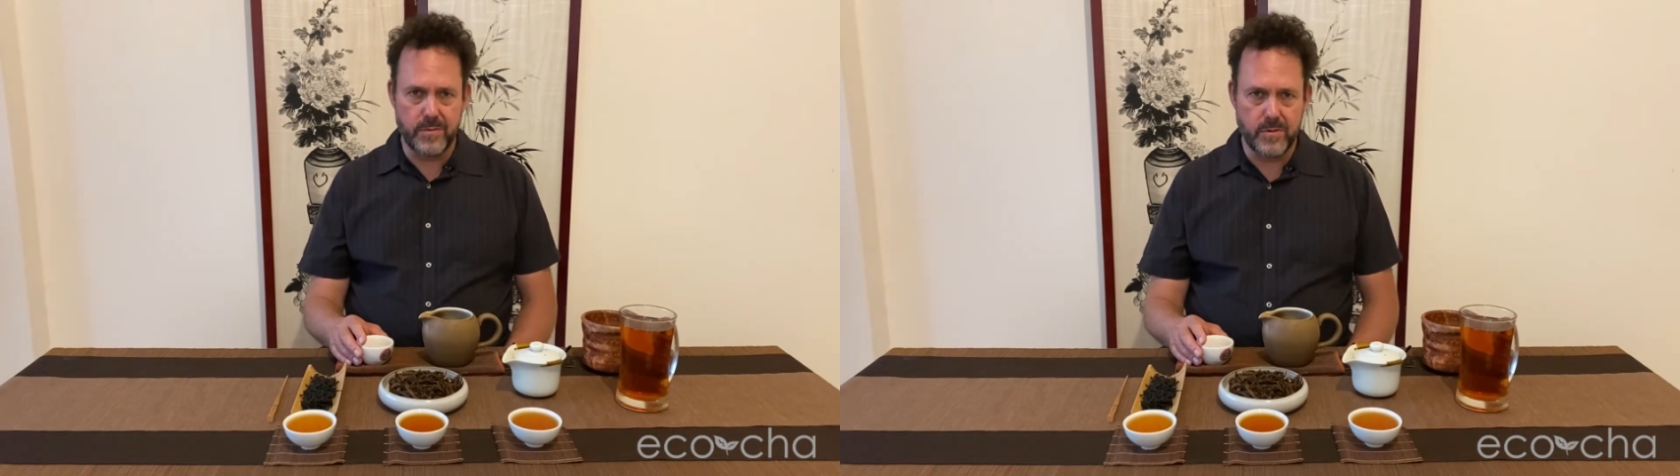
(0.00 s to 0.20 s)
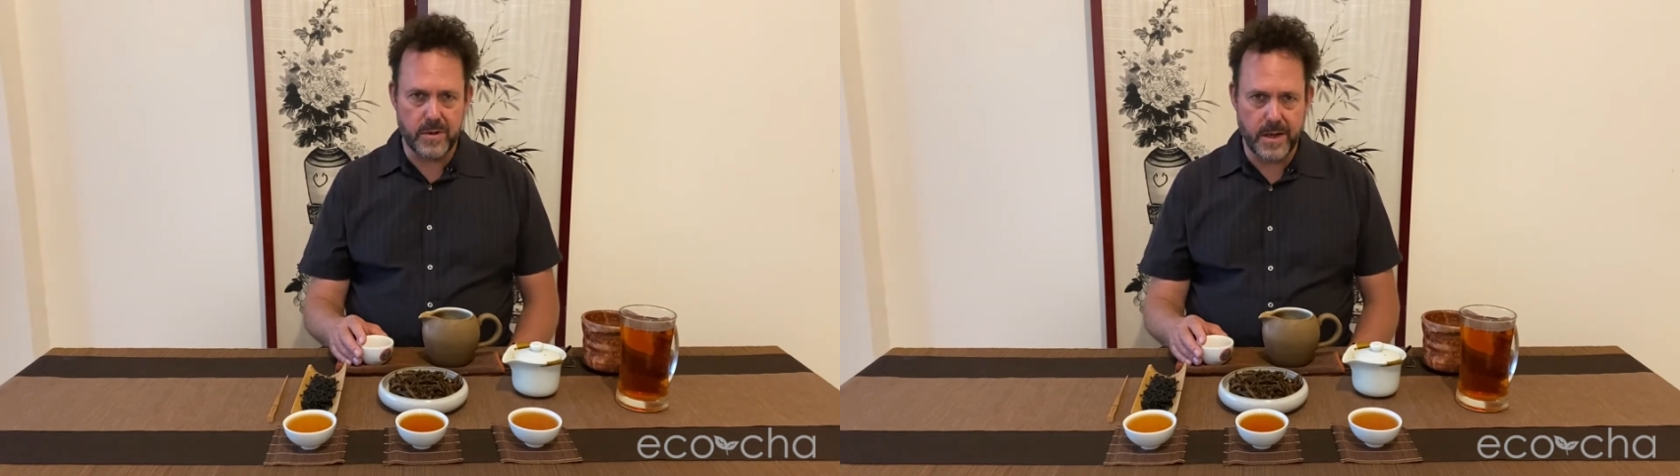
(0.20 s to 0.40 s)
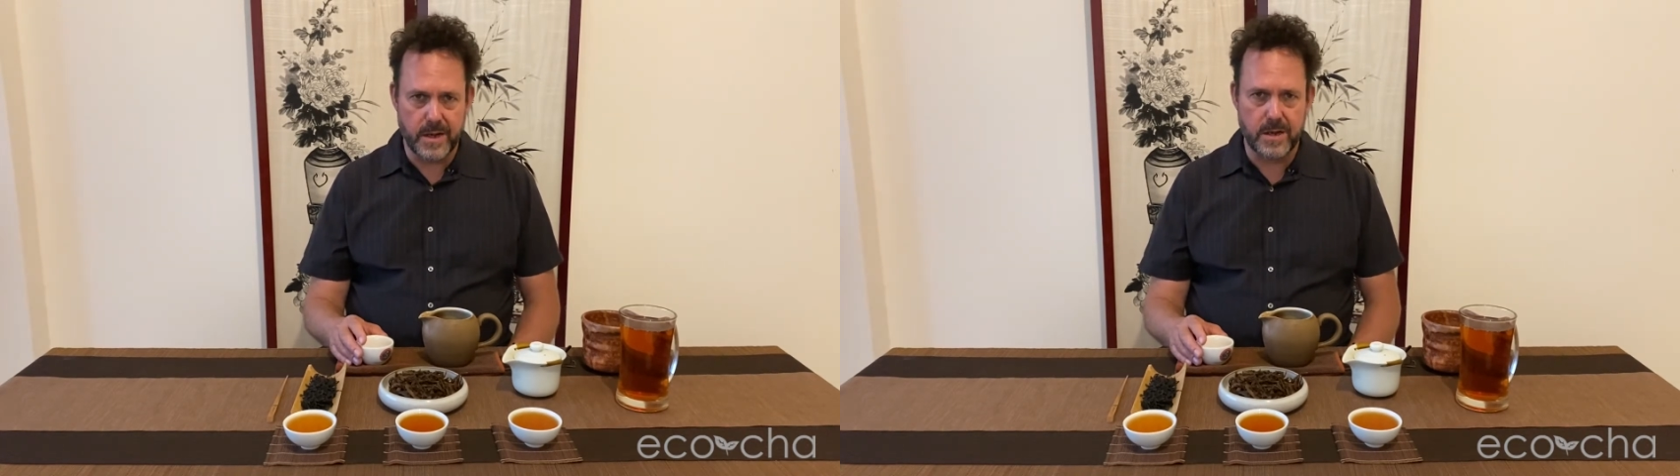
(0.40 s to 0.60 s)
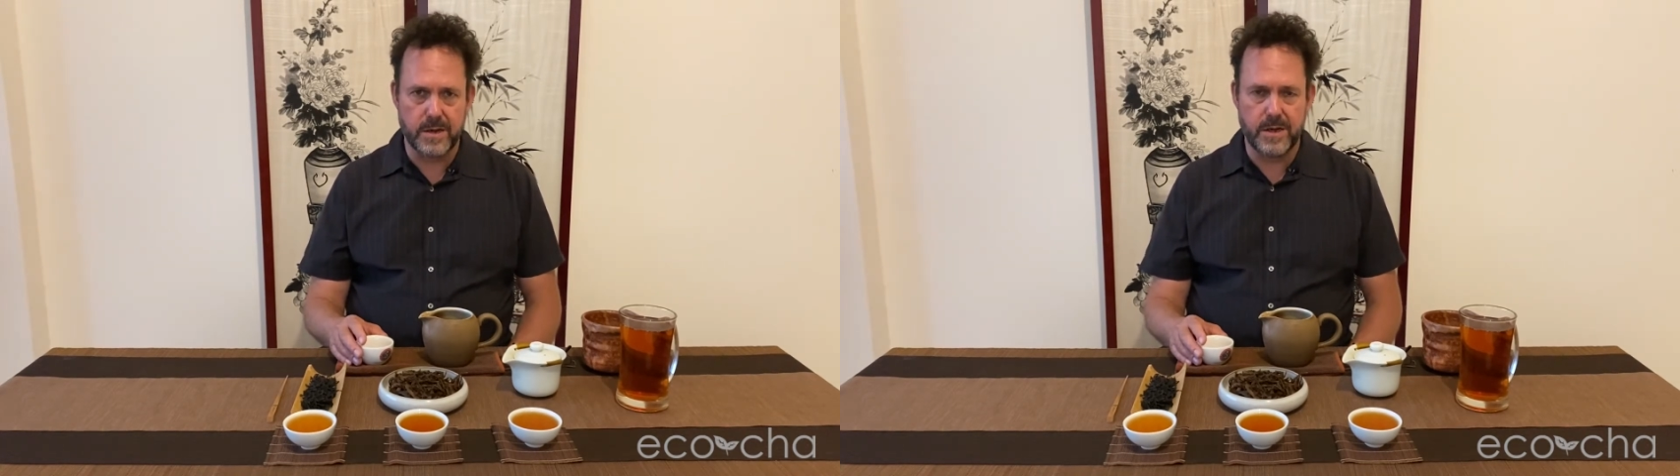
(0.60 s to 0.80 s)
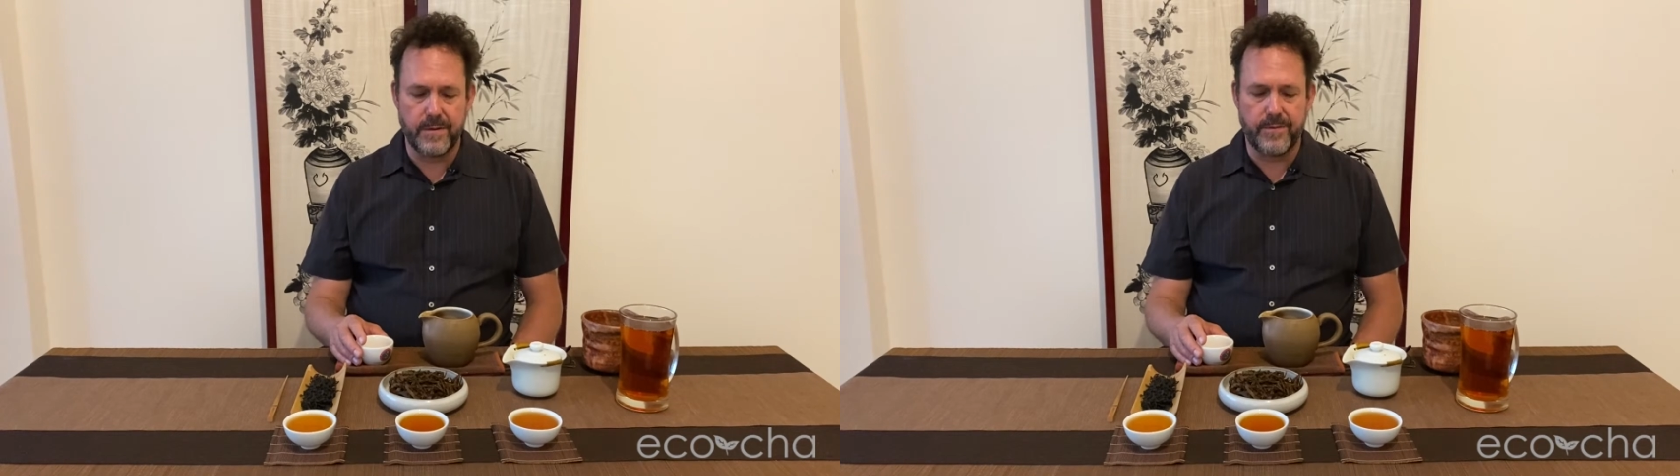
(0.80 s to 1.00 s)
Moon Lake
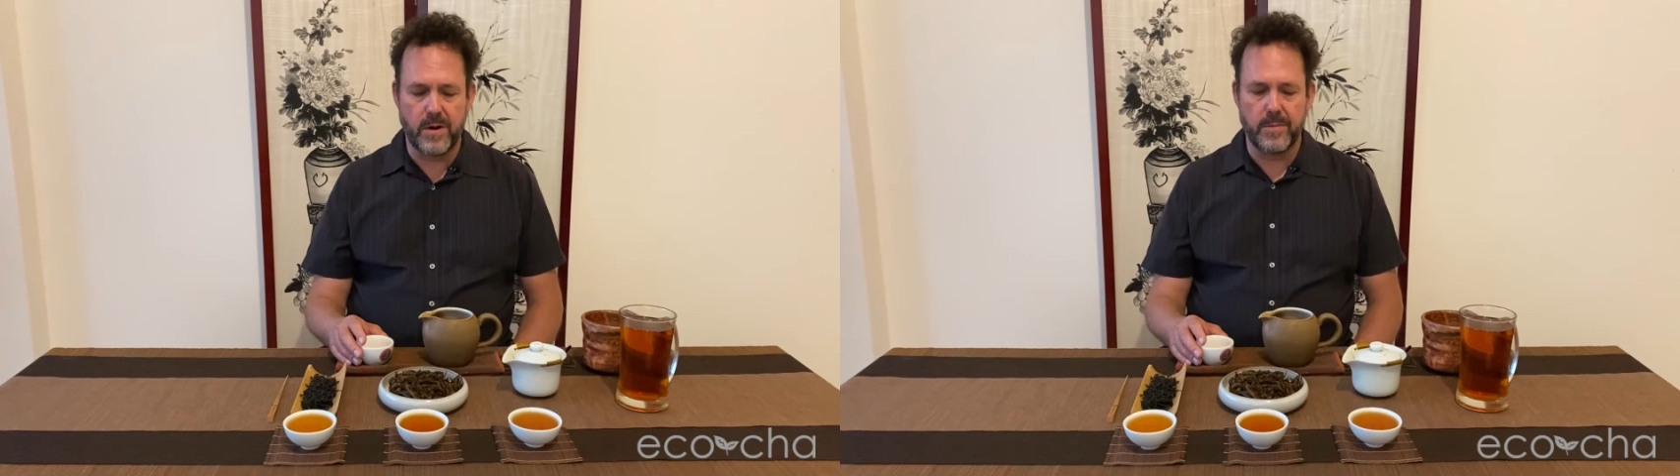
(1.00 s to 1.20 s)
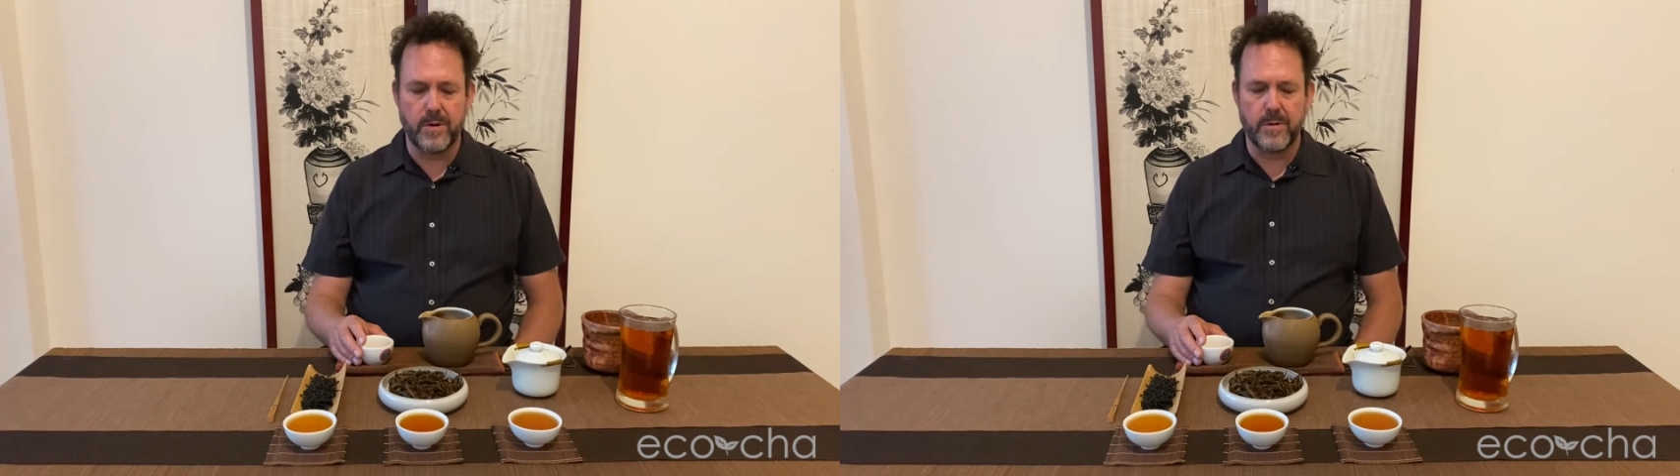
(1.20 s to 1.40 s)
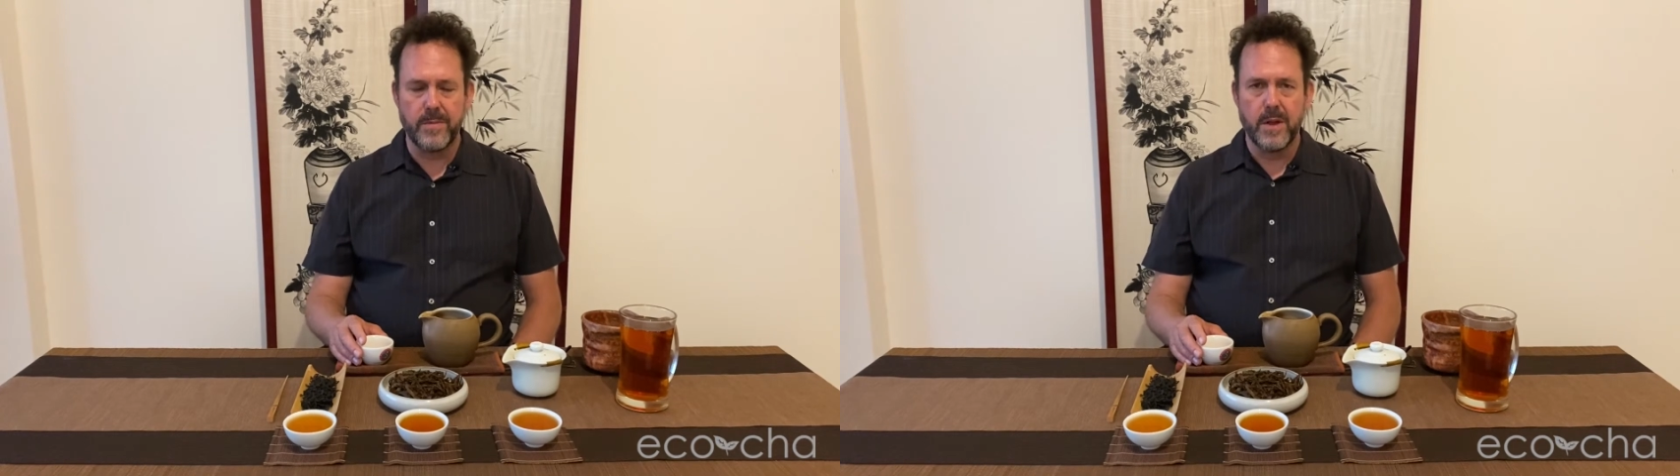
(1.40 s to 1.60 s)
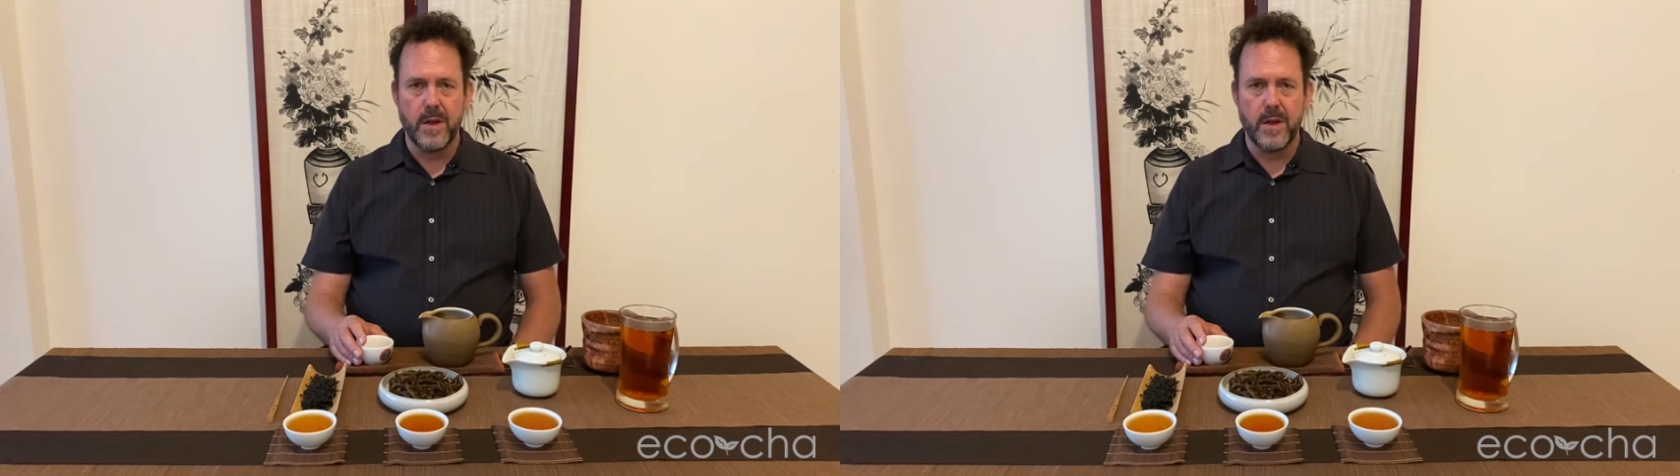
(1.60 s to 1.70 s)
tea farmer